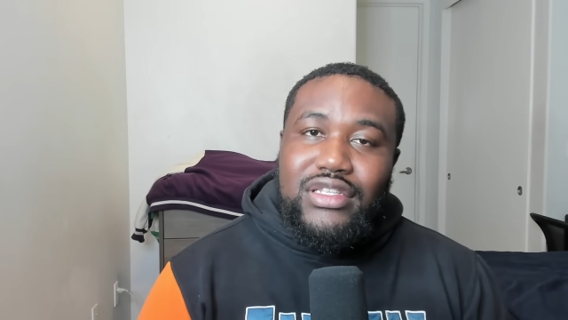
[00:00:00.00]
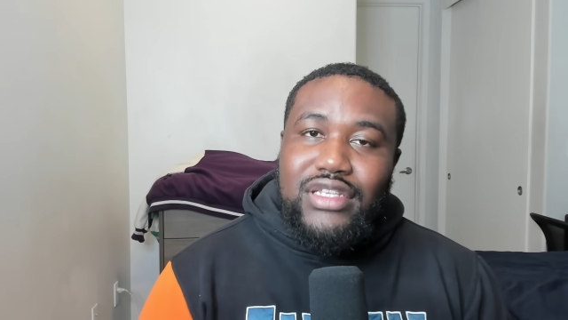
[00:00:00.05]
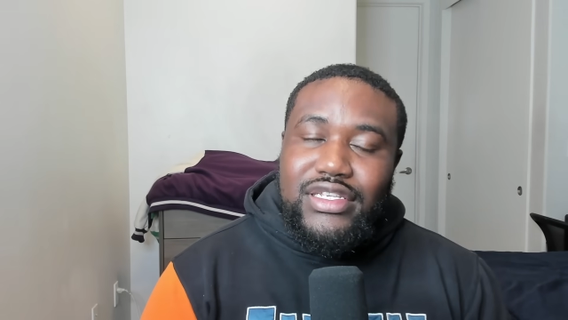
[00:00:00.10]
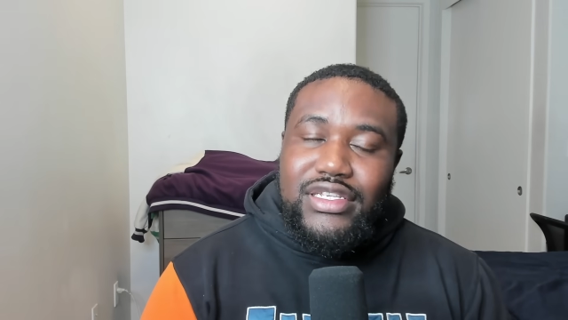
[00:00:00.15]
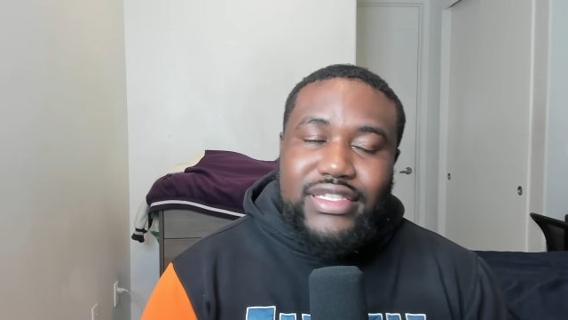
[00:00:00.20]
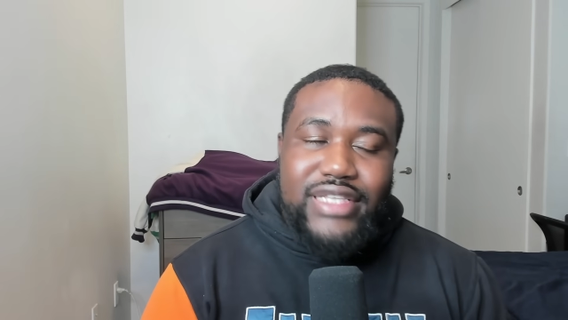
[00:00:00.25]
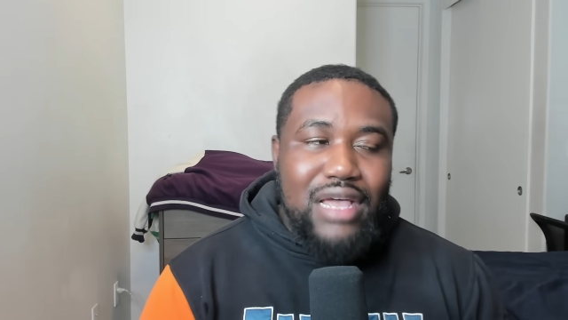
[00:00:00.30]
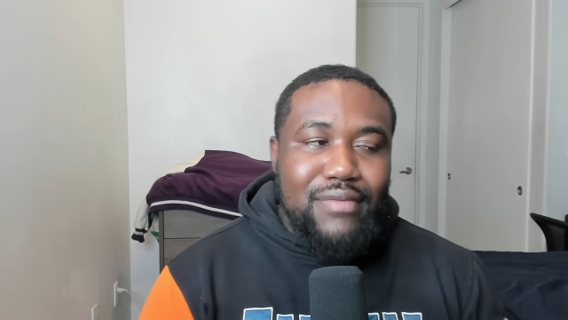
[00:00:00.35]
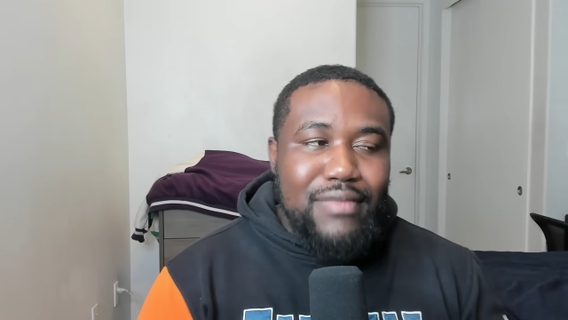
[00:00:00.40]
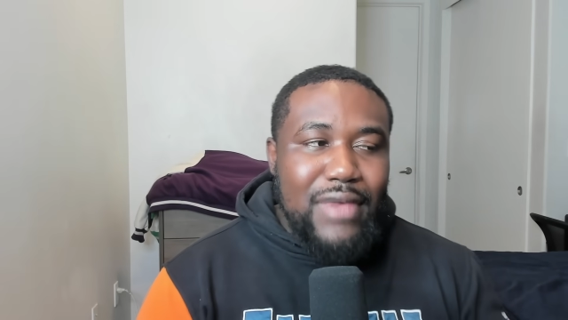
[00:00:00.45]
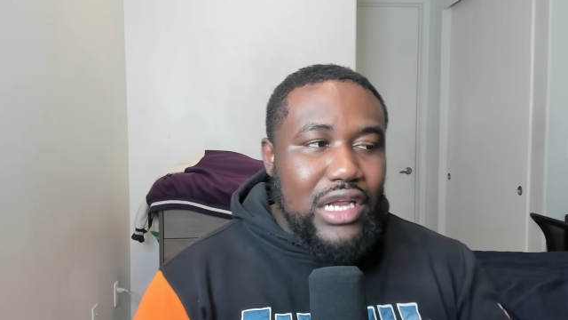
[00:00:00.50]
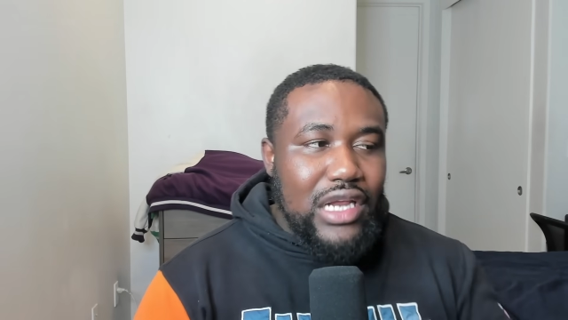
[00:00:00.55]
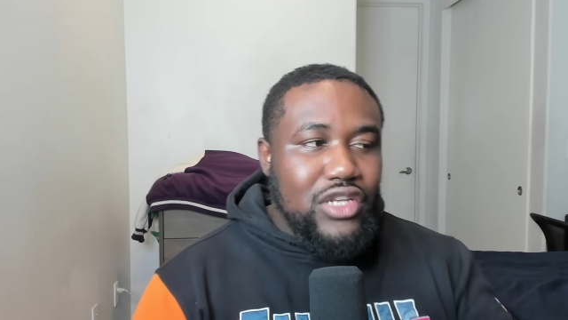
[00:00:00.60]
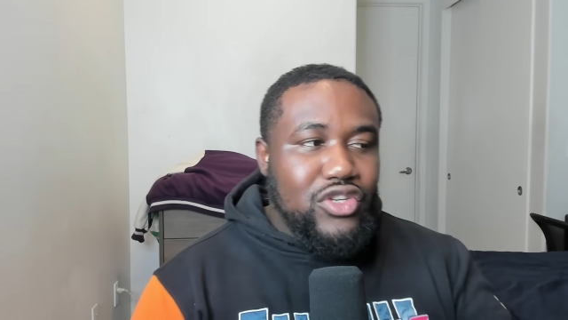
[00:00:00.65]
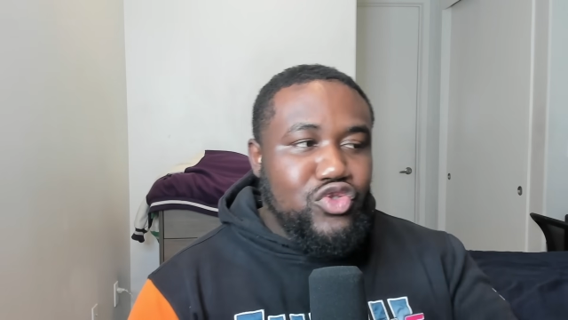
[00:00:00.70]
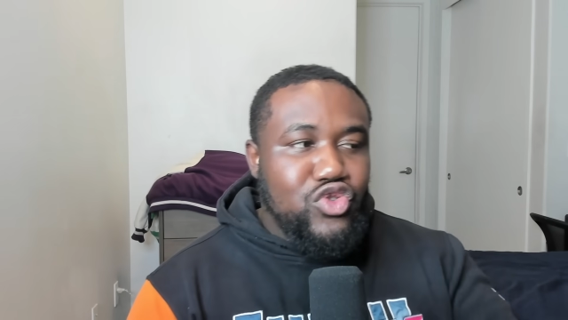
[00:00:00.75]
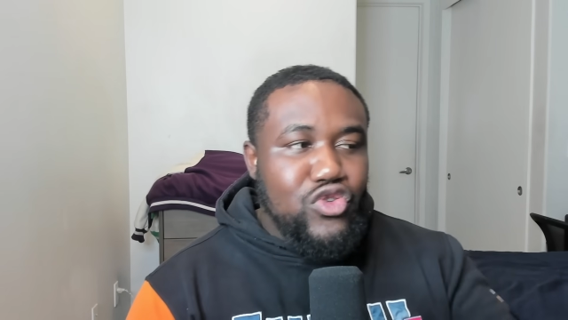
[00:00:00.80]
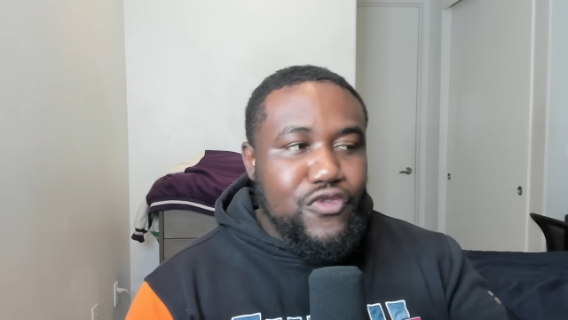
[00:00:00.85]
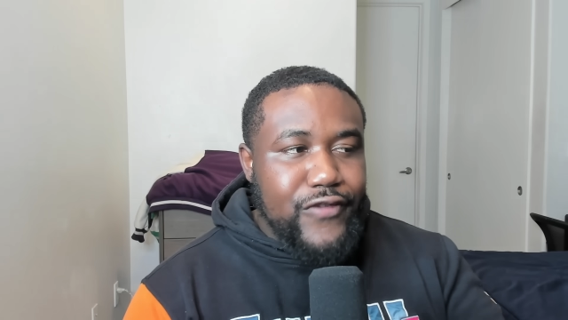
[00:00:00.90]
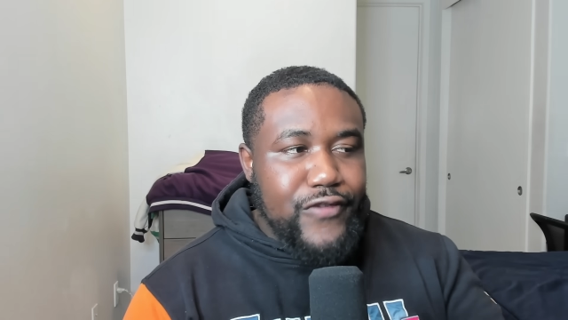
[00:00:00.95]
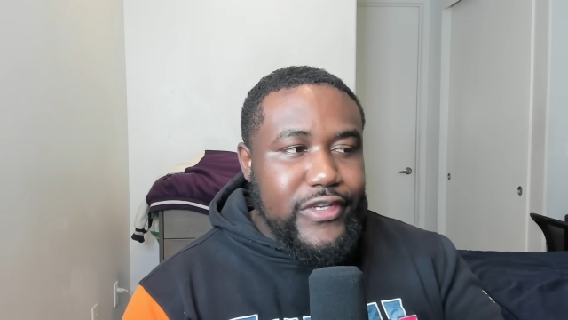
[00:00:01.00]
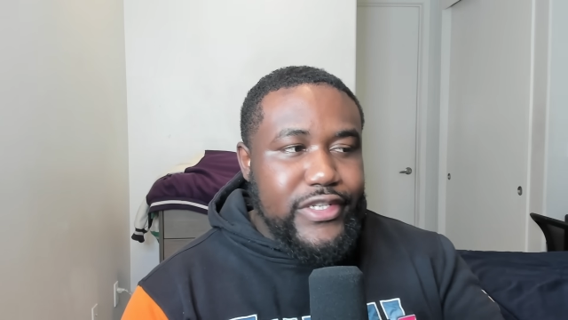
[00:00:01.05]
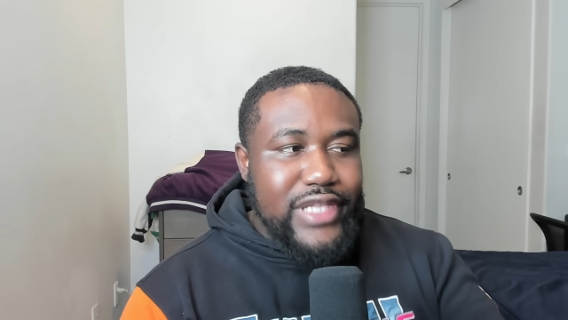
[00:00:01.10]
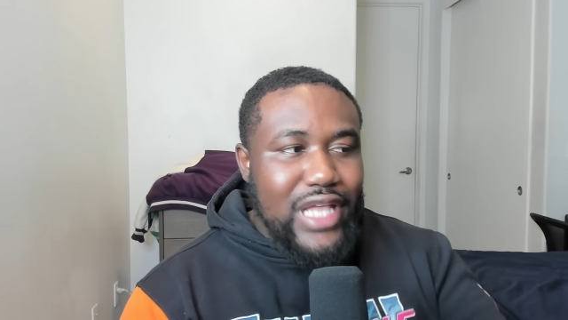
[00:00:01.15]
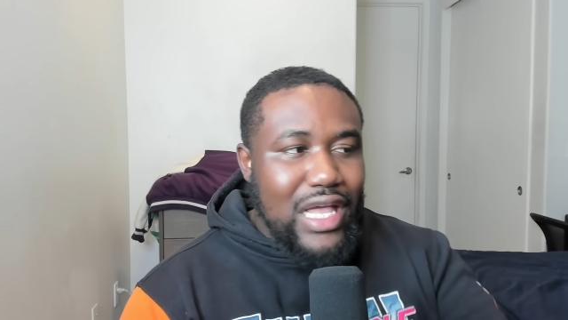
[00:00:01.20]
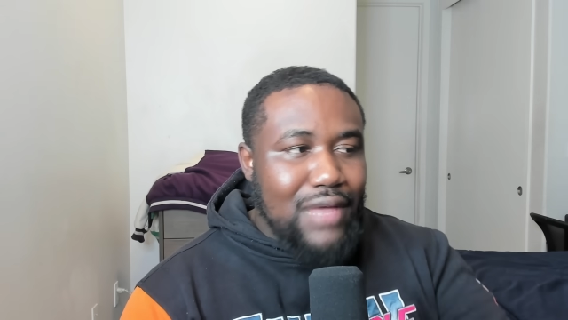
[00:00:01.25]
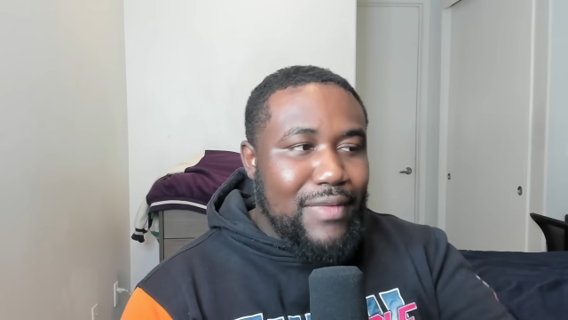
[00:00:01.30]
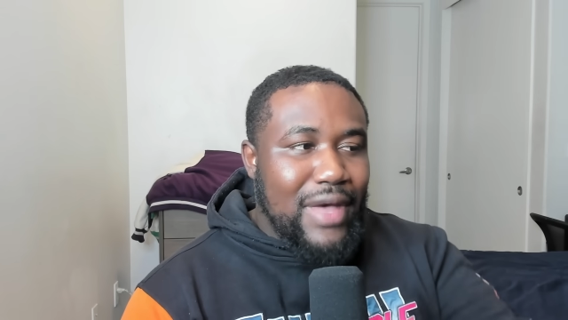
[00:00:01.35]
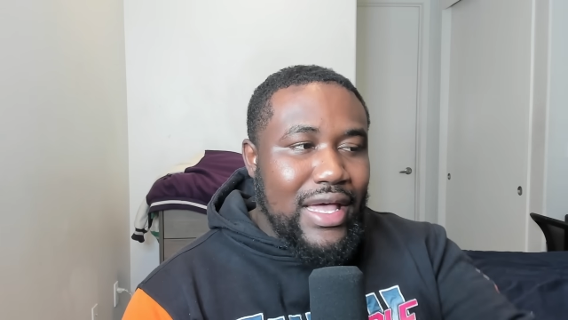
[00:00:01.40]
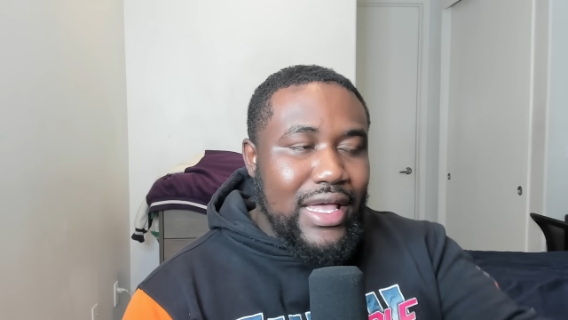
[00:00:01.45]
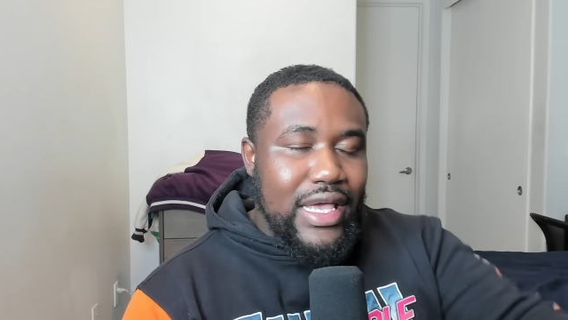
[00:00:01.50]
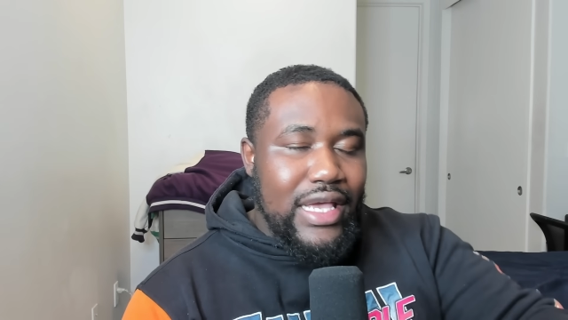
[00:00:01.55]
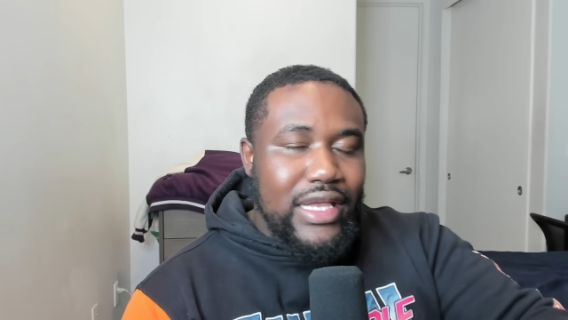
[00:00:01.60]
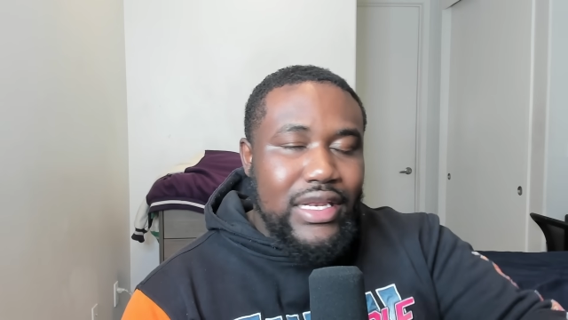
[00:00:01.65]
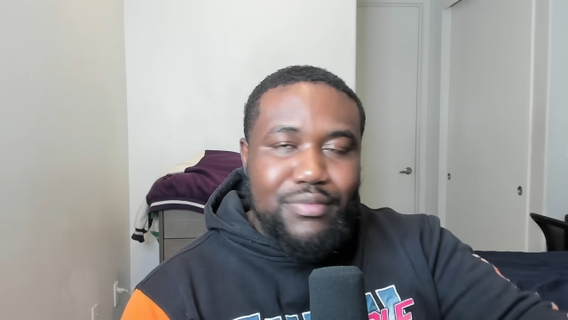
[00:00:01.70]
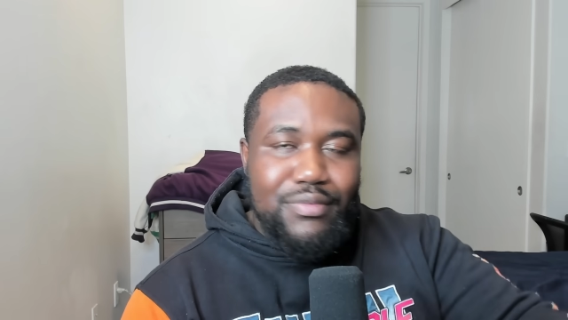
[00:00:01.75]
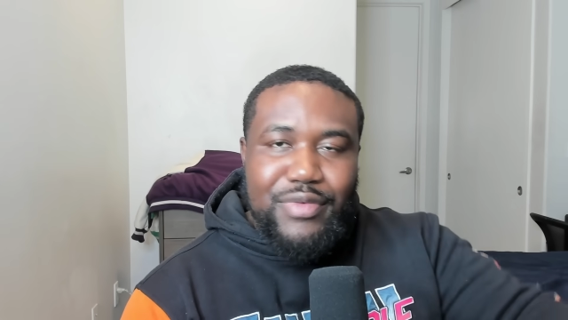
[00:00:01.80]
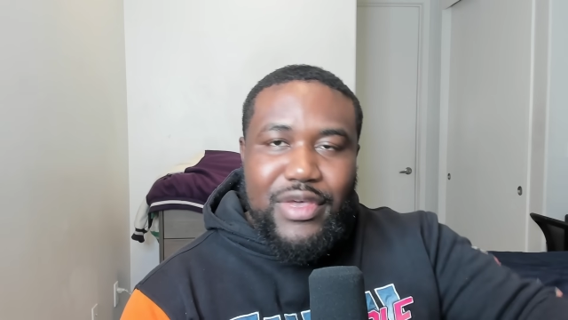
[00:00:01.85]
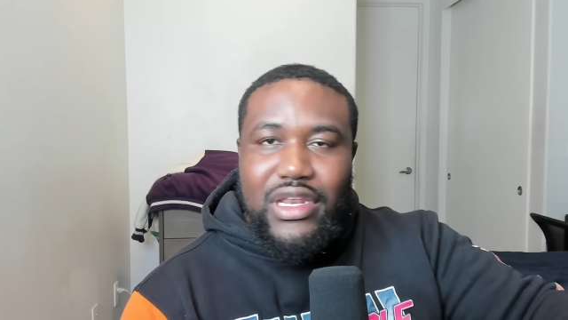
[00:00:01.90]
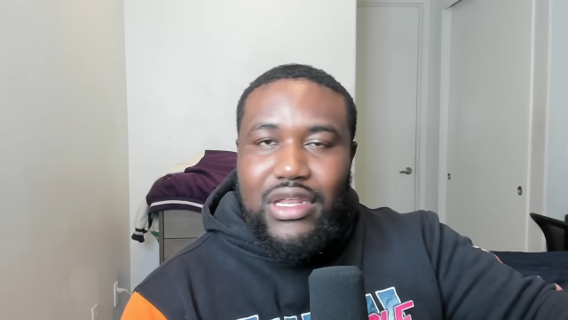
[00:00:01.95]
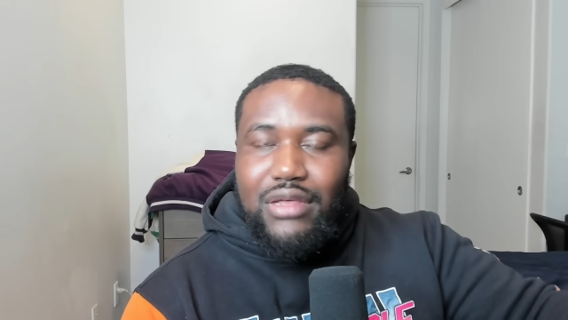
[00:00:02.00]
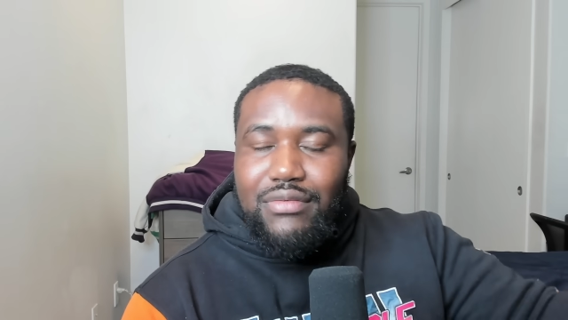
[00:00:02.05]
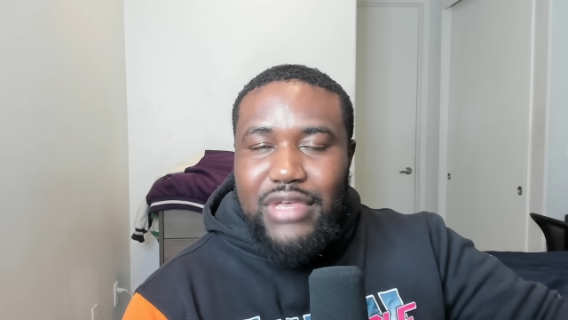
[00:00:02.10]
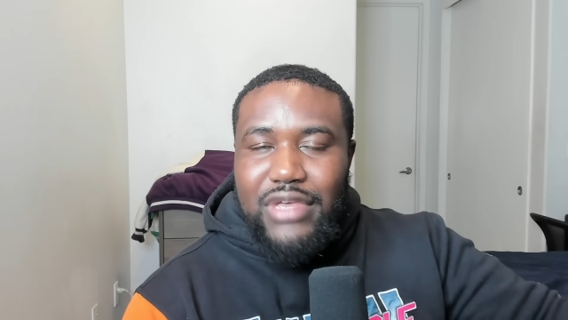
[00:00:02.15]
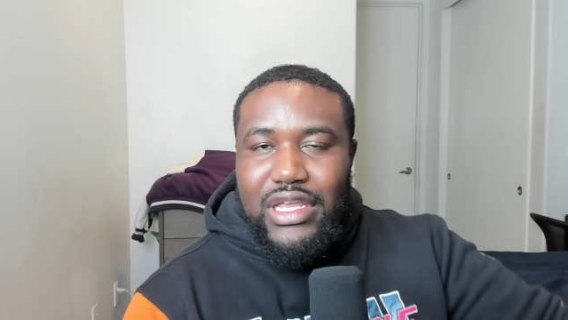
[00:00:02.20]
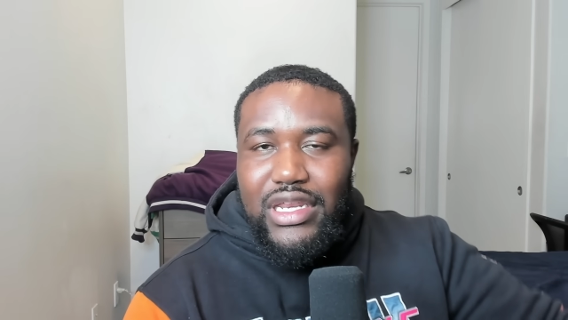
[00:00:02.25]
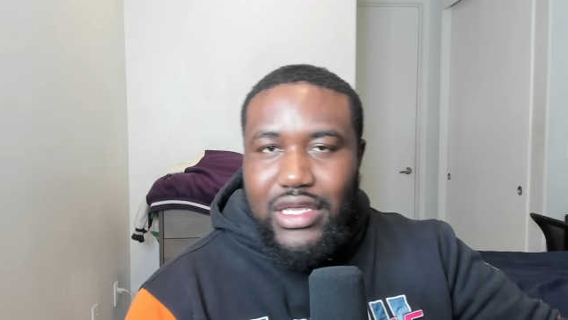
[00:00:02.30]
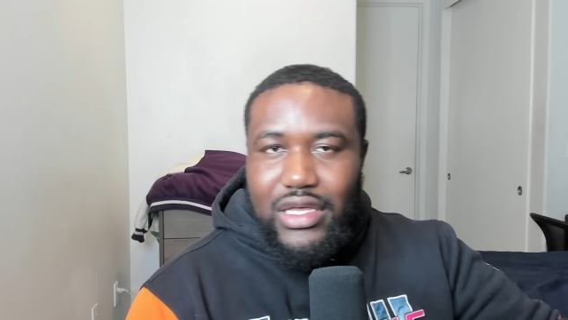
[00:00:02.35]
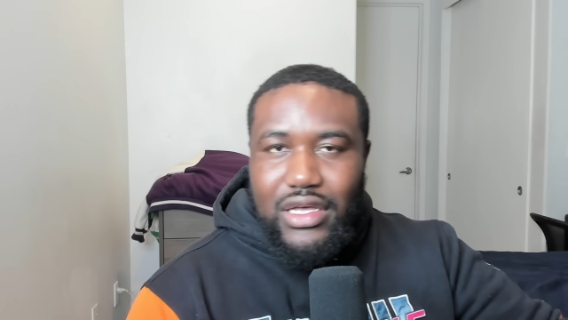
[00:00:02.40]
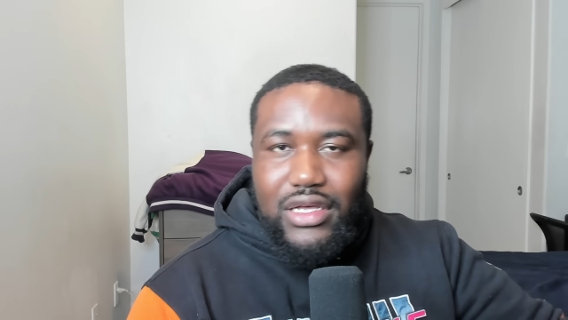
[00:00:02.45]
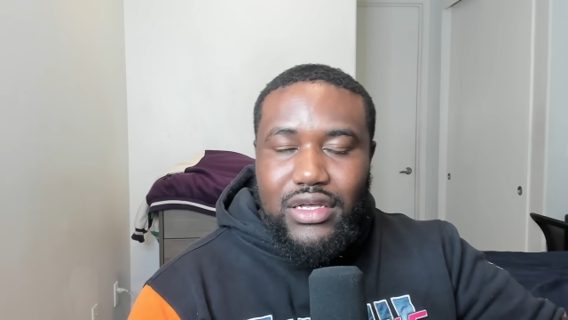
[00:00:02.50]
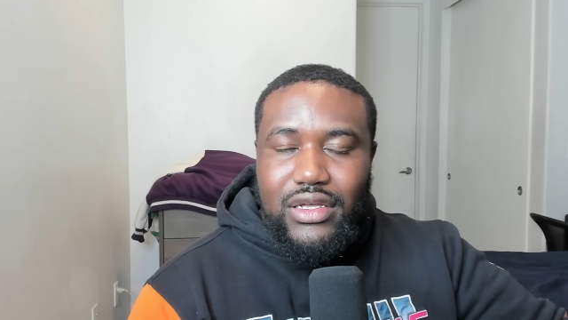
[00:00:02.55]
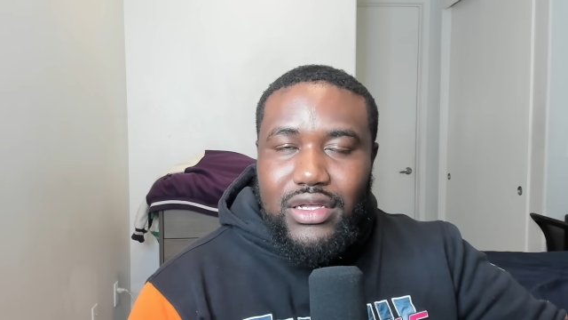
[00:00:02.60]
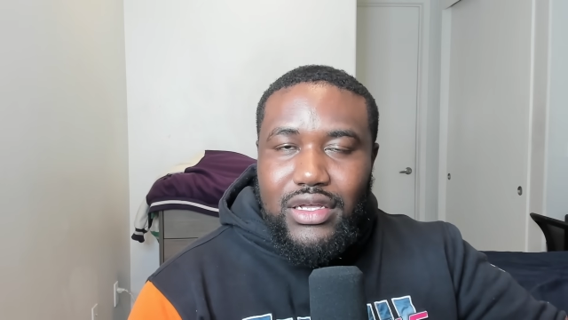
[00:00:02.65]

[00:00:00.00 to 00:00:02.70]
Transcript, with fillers: to stand by the truth and stand by independent media.